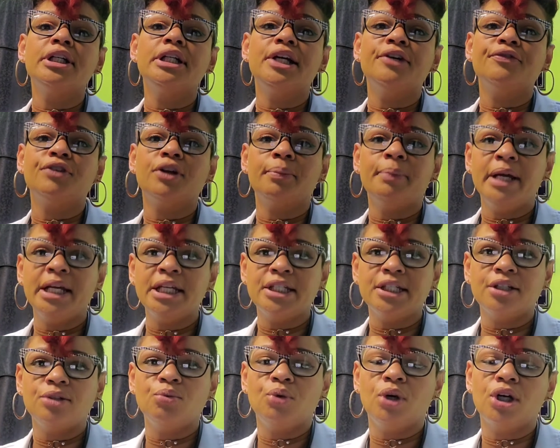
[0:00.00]

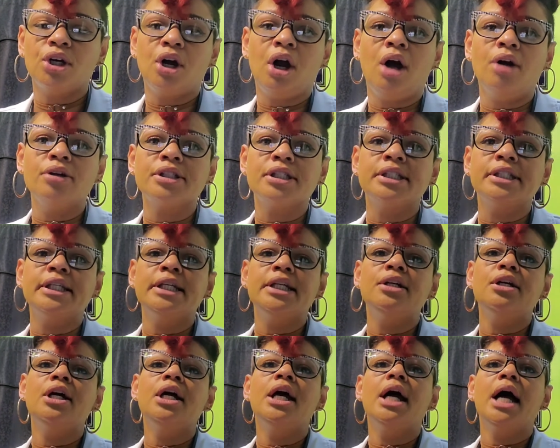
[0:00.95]
inflammation, what causes
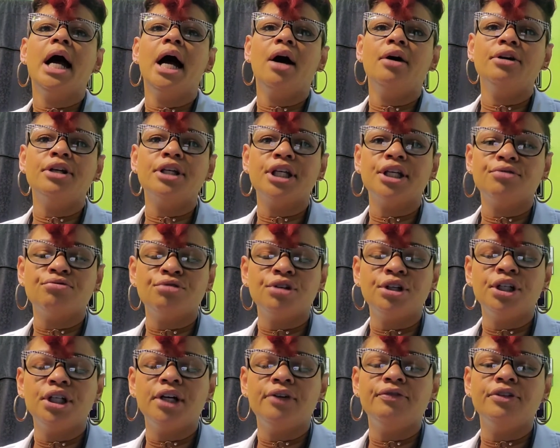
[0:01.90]
it, how to get rid
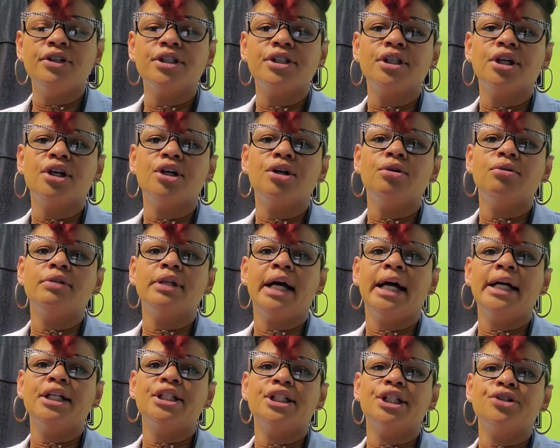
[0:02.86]
of it. So,
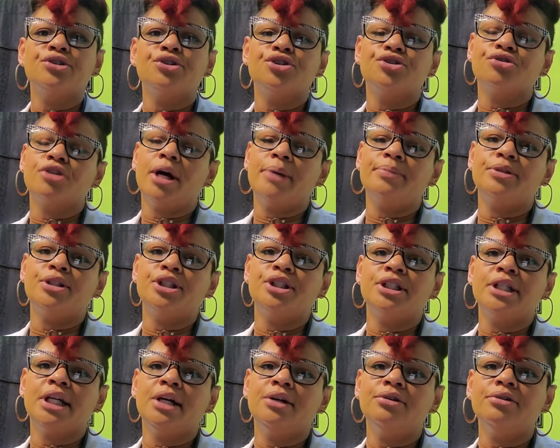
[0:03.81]
like, share, subscribe to this
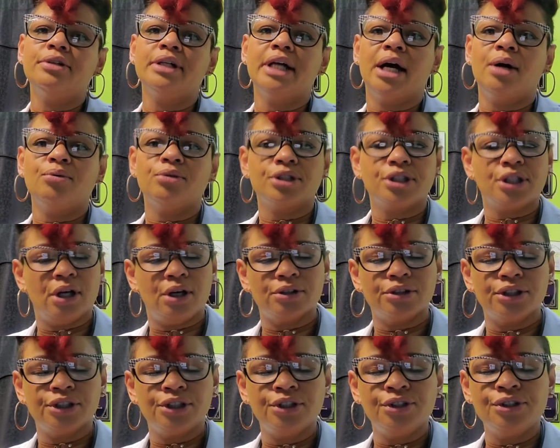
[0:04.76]
channel, and I will talk to
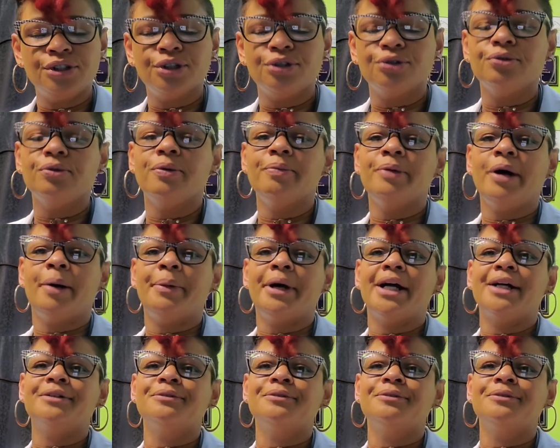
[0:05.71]
you soon. Bye bye.